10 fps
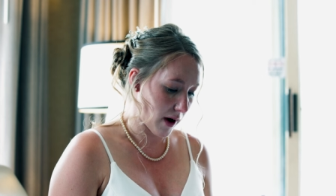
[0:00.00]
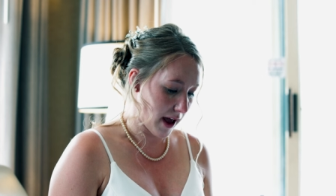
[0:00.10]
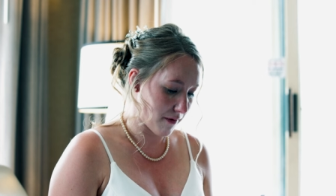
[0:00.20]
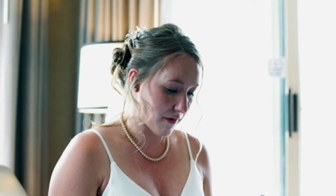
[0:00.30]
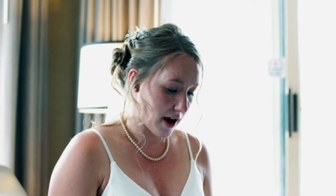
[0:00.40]

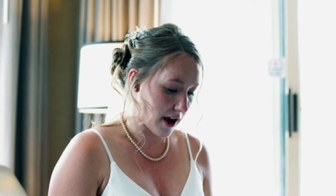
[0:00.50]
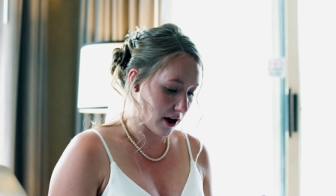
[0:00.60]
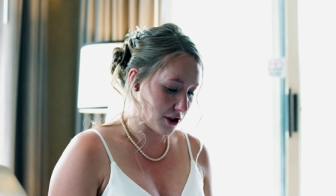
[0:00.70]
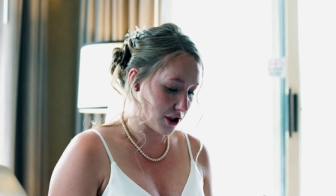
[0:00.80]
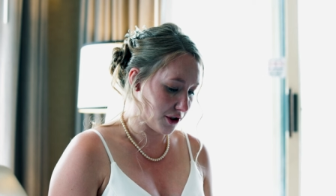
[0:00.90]
wife and
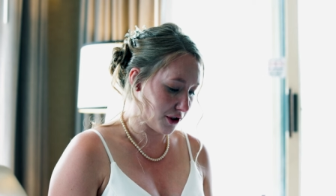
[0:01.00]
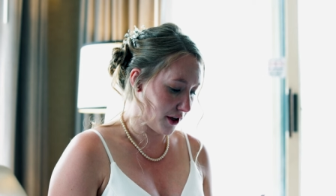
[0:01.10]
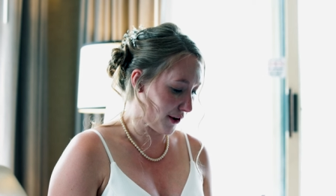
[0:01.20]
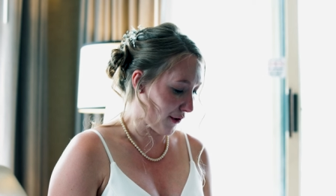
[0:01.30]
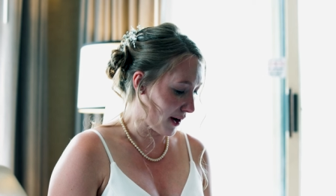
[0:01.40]
our children
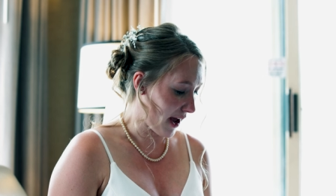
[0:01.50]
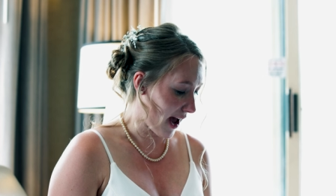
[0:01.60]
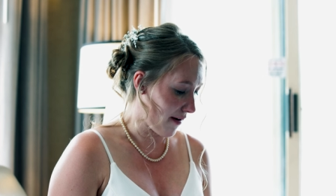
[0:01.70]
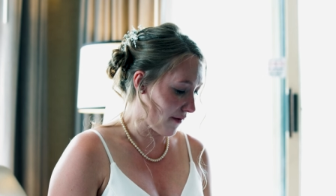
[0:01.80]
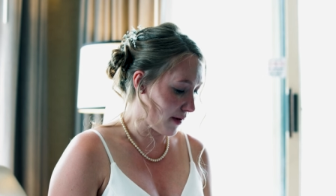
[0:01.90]
are going to
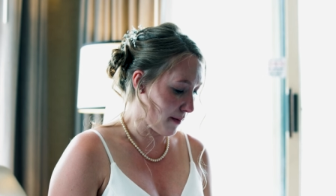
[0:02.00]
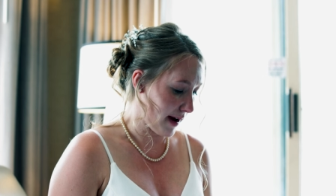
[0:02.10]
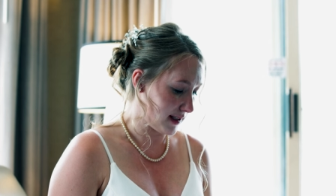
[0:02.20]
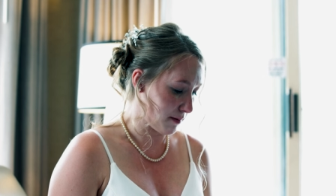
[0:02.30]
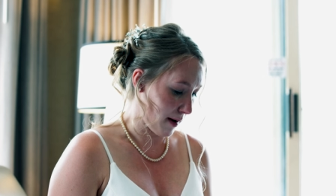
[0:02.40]
have the
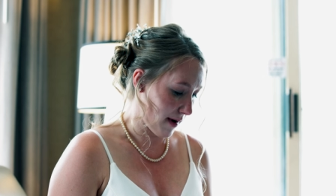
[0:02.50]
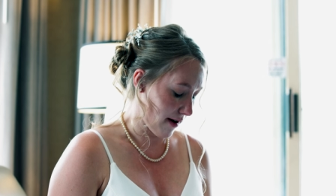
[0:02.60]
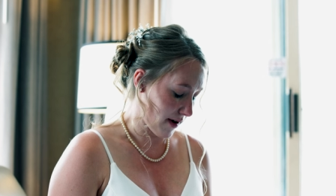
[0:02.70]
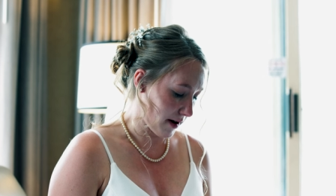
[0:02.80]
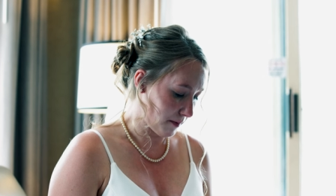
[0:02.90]
best mom
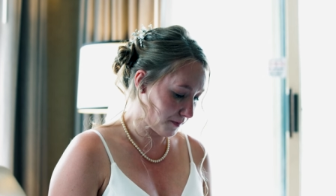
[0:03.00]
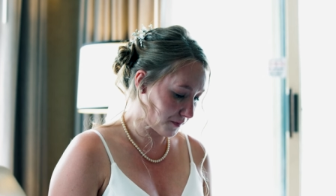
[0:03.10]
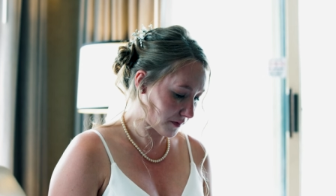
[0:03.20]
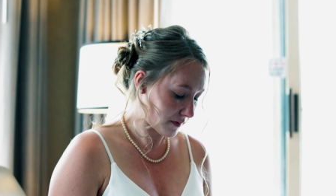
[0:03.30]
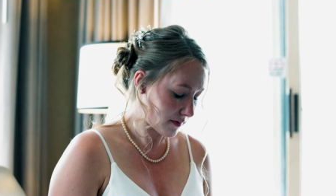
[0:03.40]
ever.
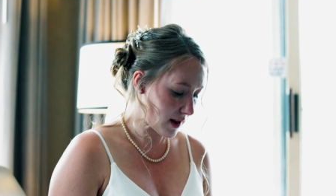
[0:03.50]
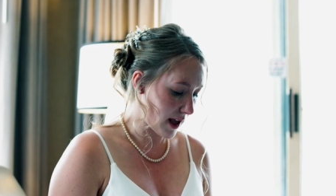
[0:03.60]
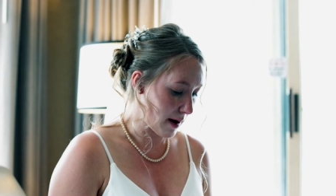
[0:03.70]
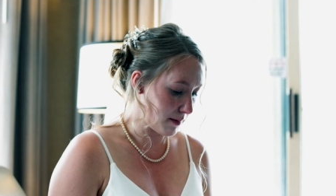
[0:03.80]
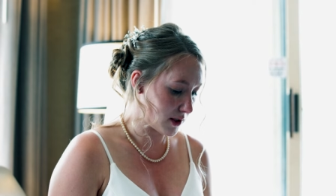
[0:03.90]

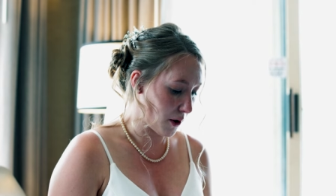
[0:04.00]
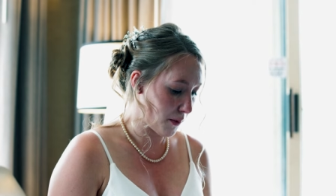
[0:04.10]
I'm so